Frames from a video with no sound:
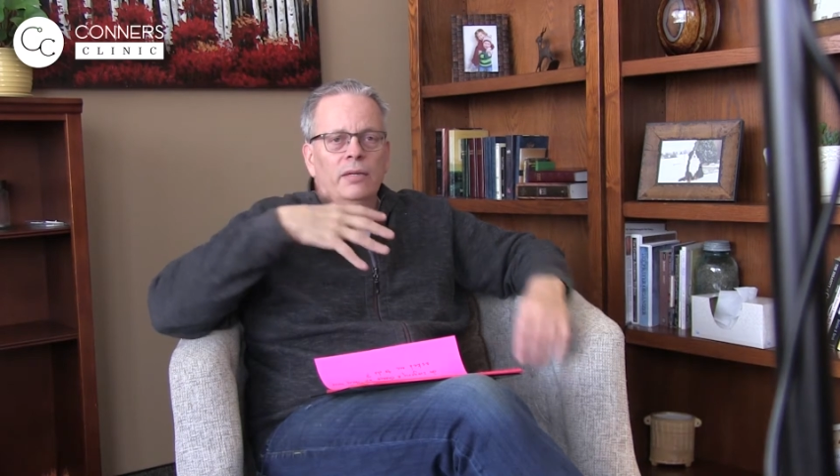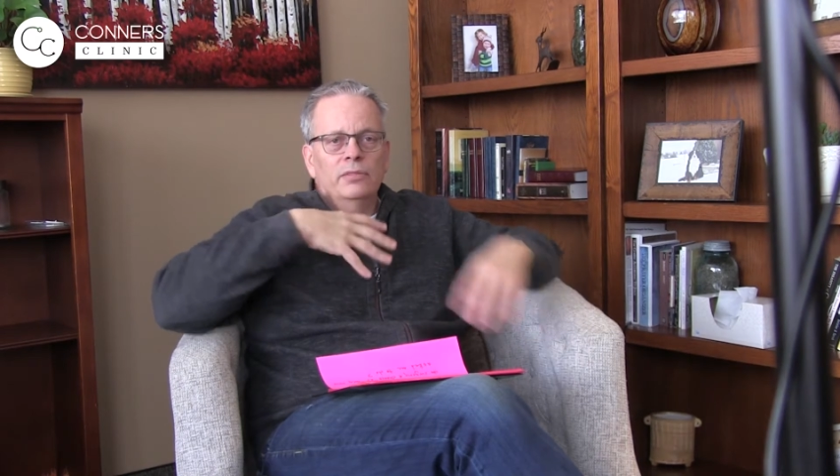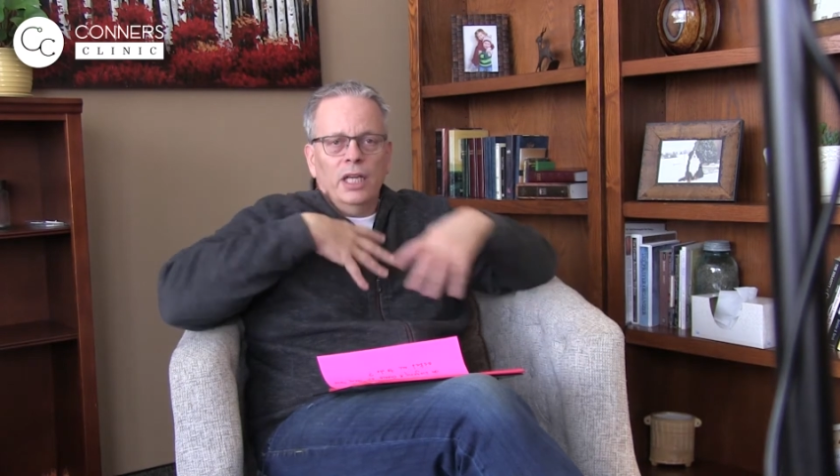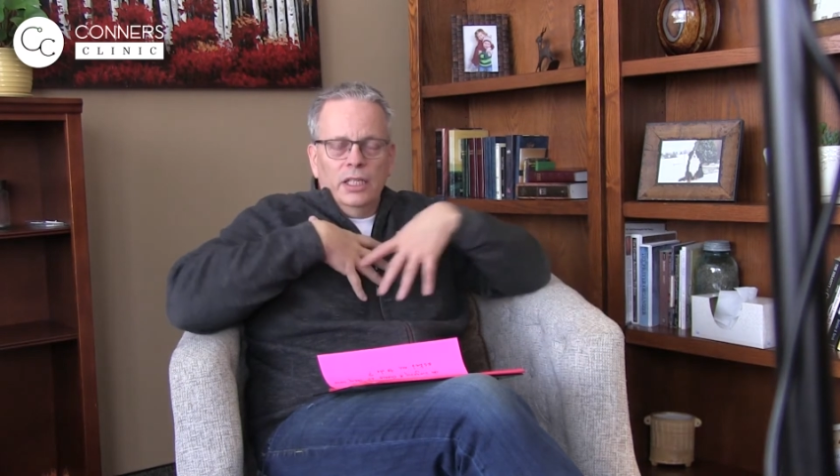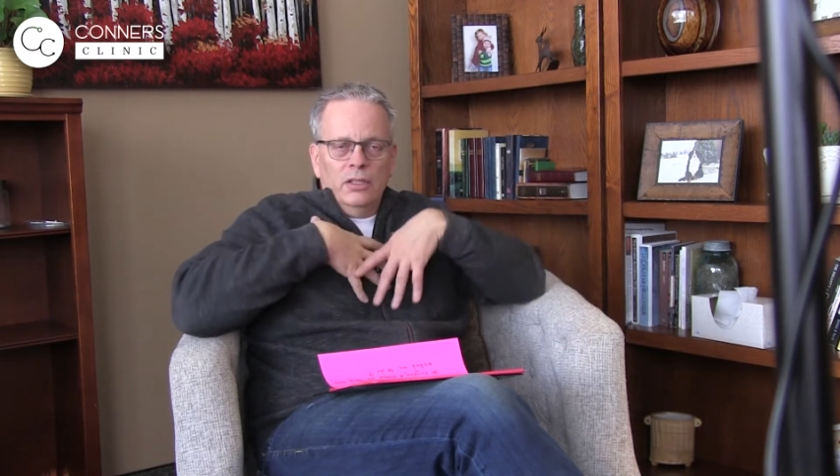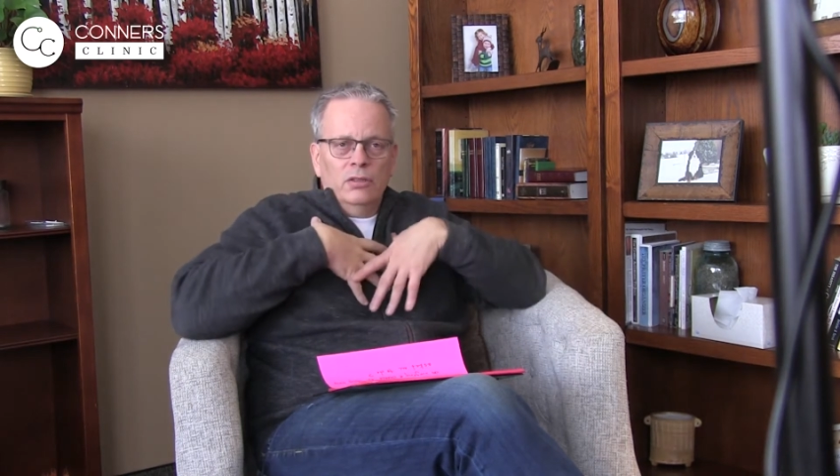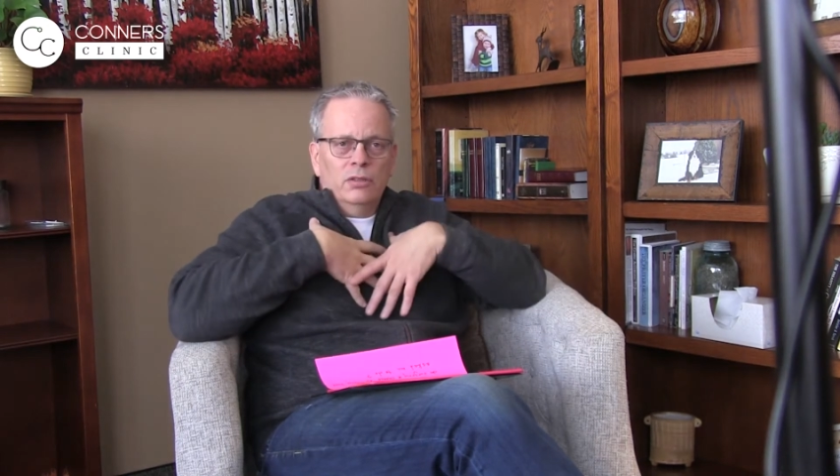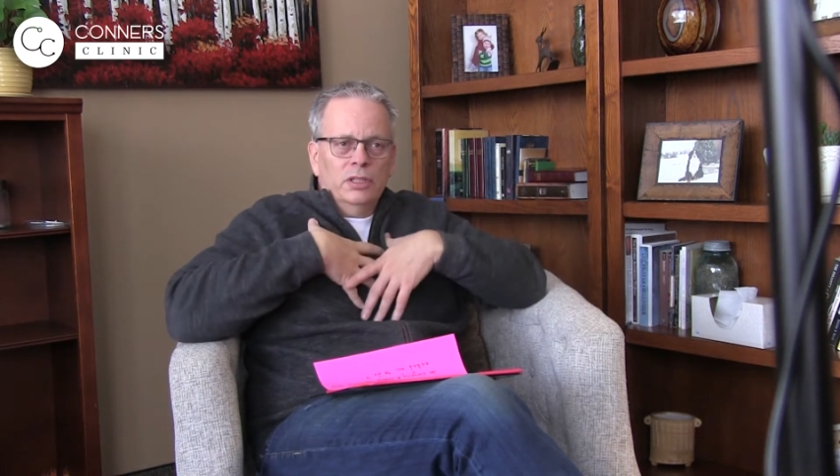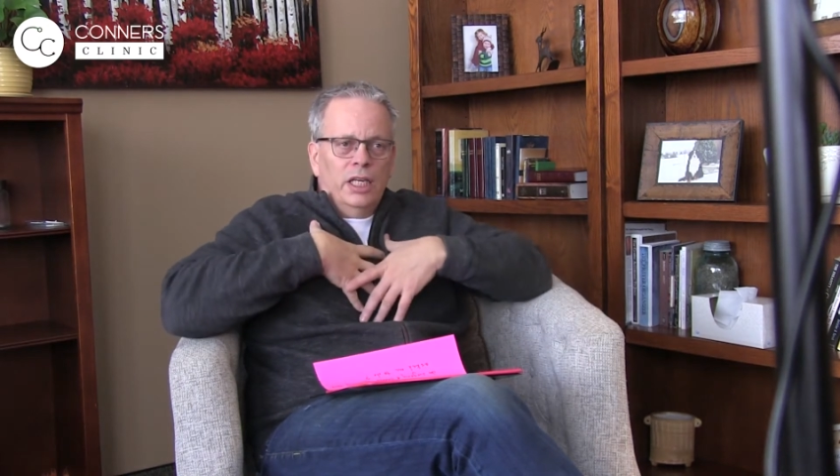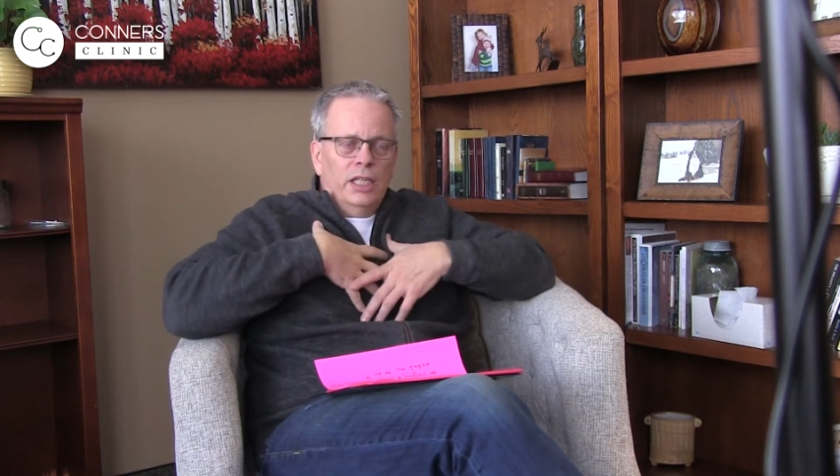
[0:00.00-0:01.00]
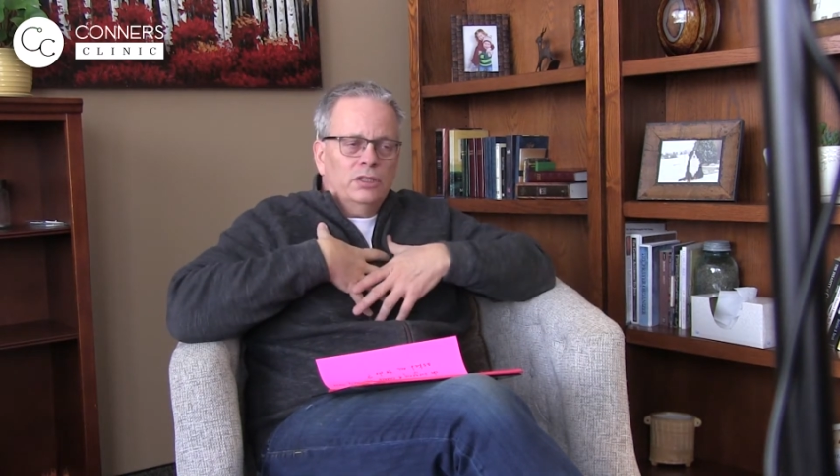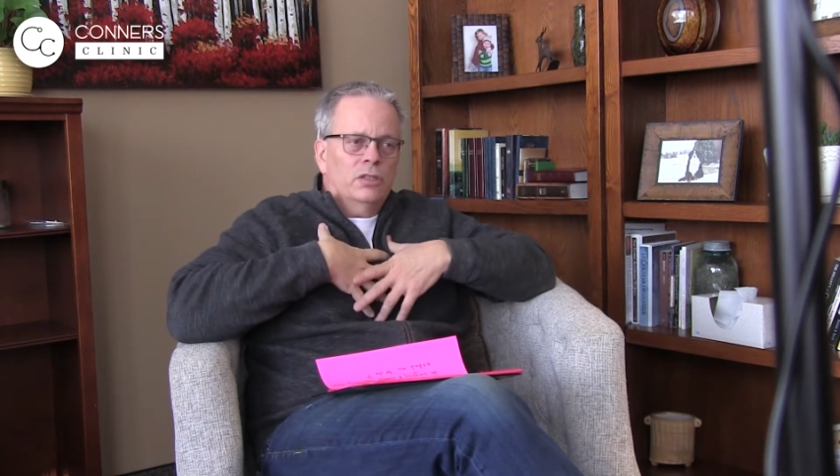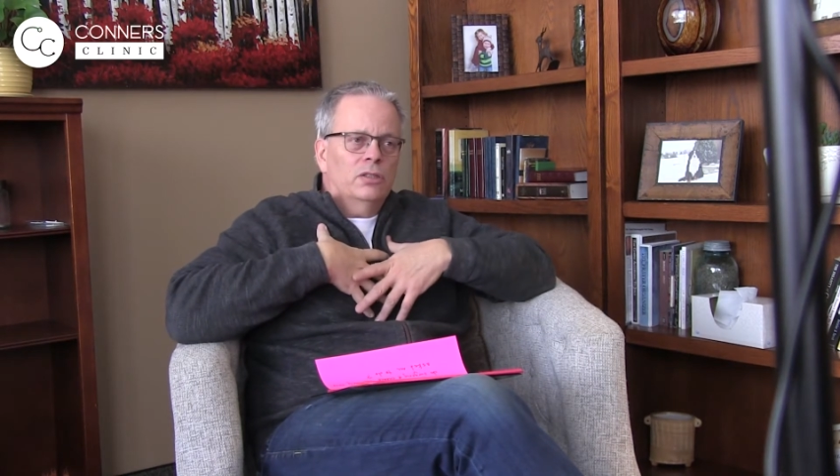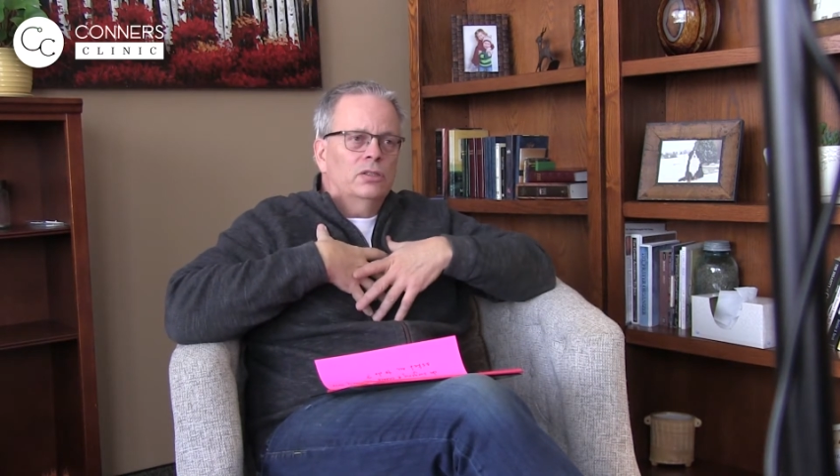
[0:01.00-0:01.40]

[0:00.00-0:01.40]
am diagnosed with cancer,